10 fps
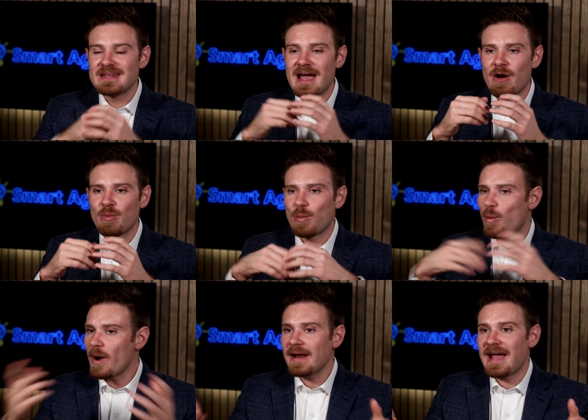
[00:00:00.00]
Now,
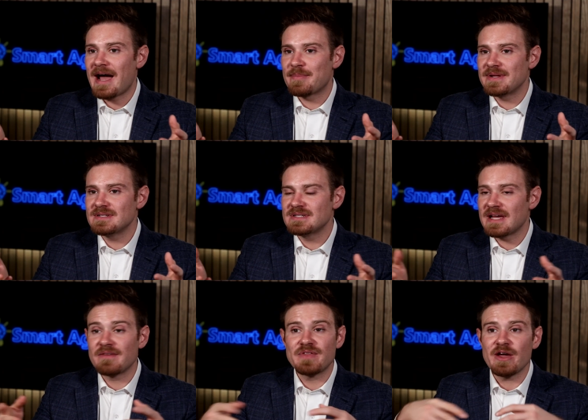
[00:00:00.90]
what happens
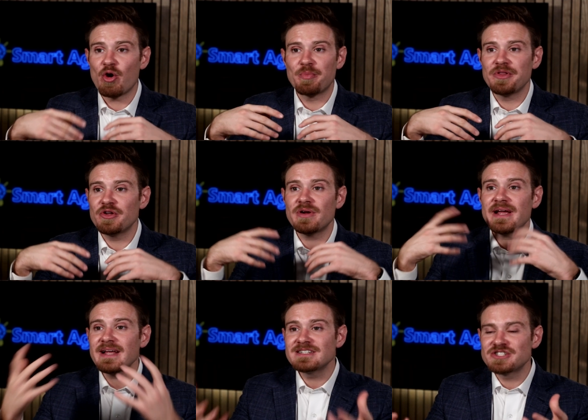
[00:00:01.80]
if they open their
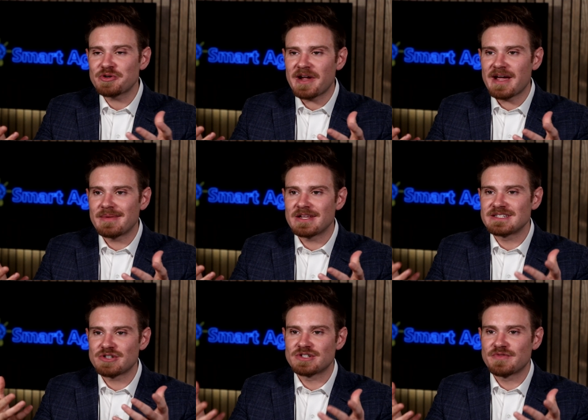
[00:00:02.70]
Instagram and they
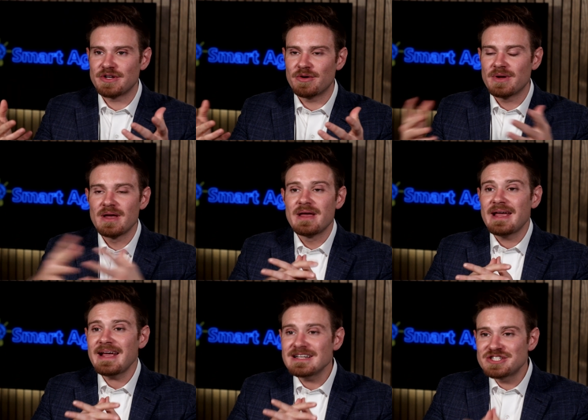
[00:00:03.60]
search for you?
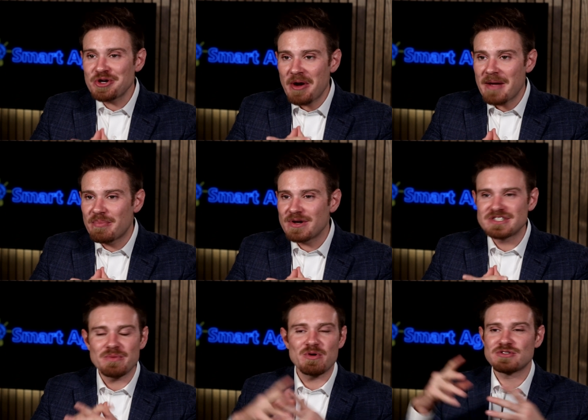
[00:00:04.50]
Instagram puts
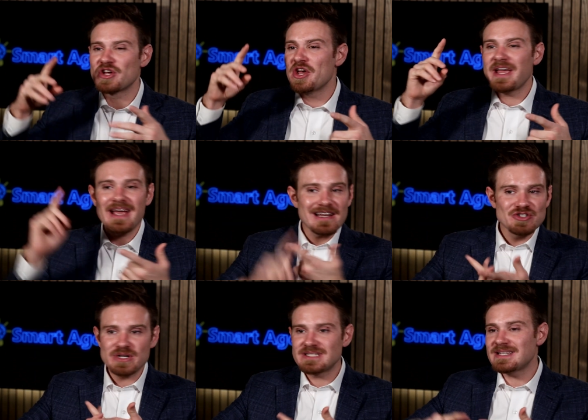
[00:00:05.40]
the most
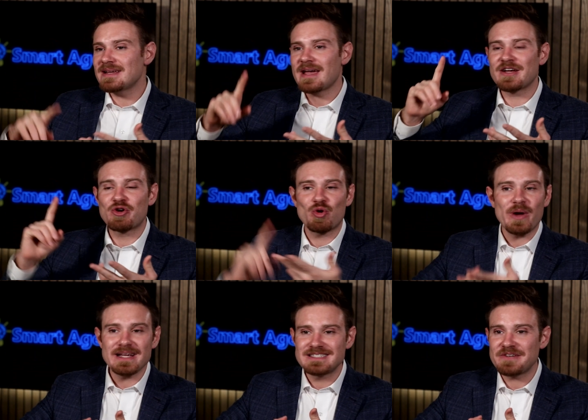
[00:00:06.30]
interesting and
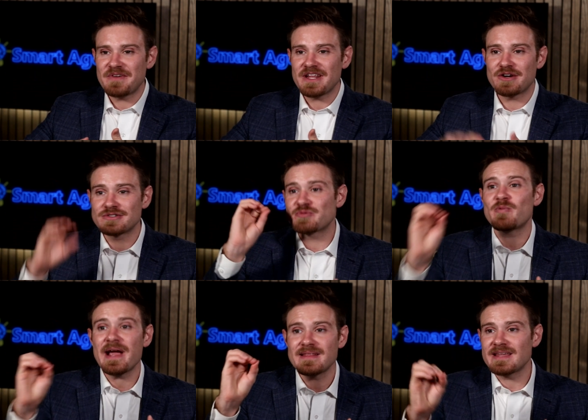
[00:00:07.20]
crazy videos
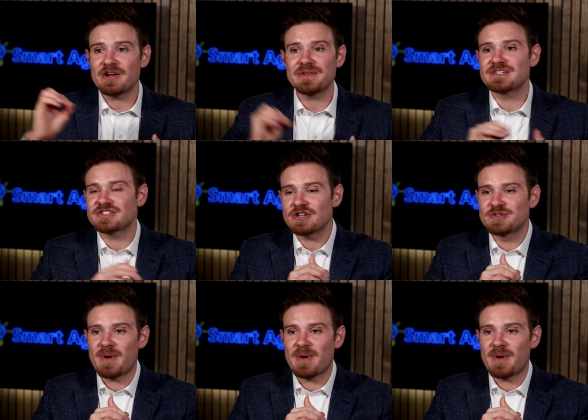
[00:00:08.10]
right there in the search